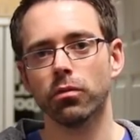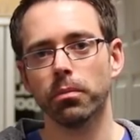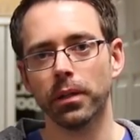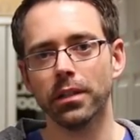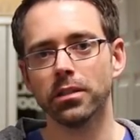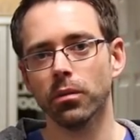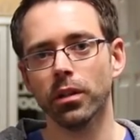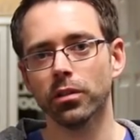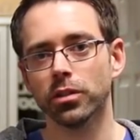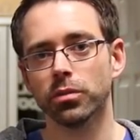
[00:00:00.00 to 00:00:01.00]
replacing
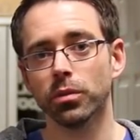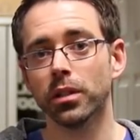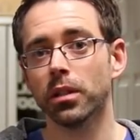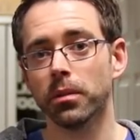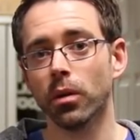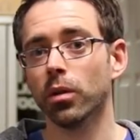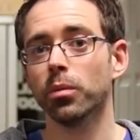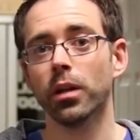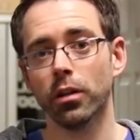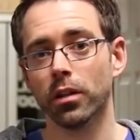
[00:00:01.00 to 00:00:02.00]
wheels is really going to be the only
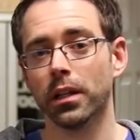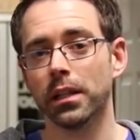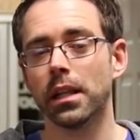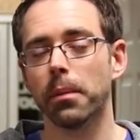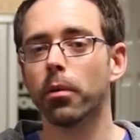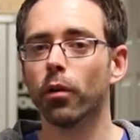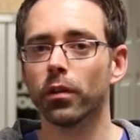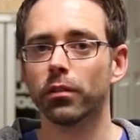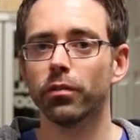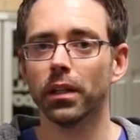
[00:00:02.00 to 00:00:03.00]
way you're going to get that
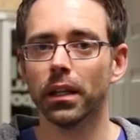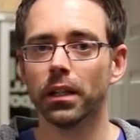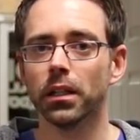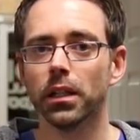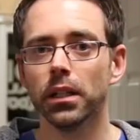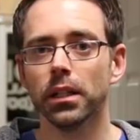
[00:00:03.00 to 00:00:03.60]
perfect fit. And